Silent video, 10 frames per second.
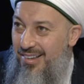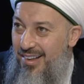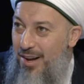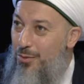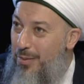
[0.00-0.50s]

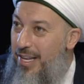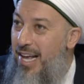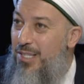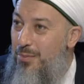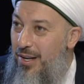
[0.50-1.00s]
Everybody
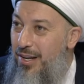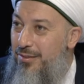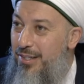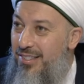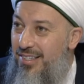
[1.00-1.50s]
has a
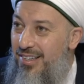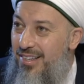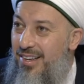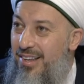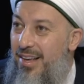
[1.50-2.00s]
beloved,
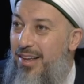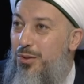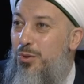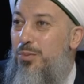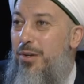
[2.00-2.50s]
and
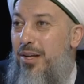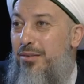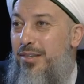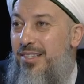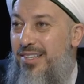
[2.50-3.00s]
your
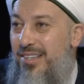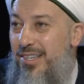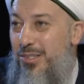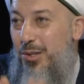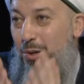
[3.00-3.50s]
beloved
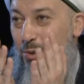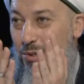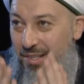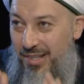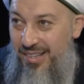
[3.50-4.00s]
is the Lord.
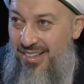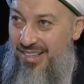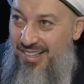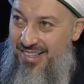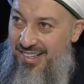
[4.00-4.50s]

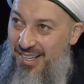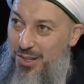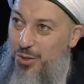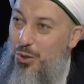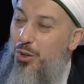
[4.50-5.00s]

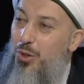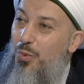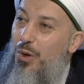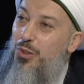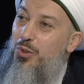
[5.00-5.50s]
So you don't
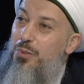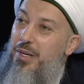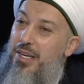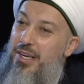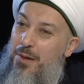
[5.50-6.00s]
want to
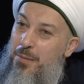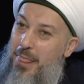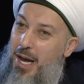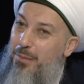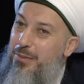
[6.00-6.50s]
be
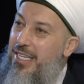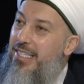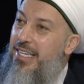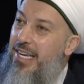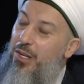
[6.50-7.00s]

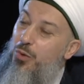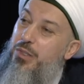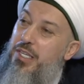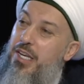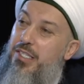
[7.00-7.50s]
upsetting and
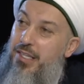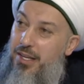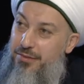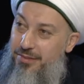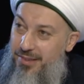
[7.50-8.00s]
losing his love,
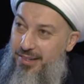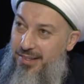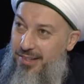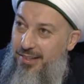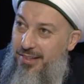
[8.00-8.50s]

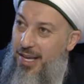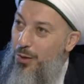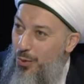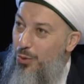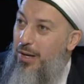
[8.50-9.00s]
like
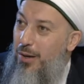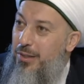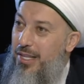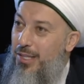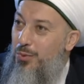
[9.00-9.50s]
we do
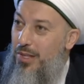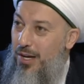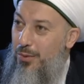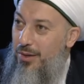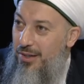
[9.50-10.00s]
nowadays with
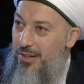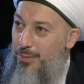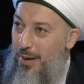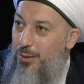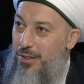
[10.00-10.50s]
our
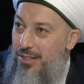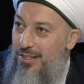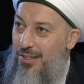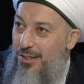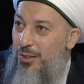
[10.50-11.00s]
spouses.
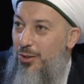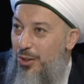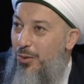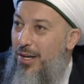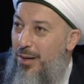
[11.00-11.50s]
You know, you don't
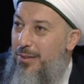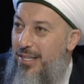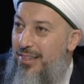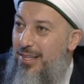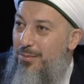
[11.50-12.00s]
want to
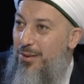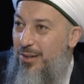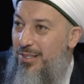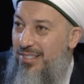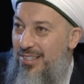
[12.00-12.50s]
upset them
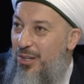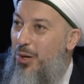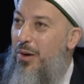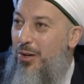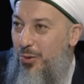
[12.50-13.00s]
because you don't
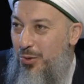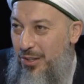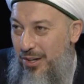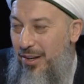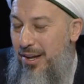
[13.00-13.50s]
want to lose
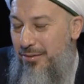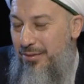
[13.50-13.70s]
their love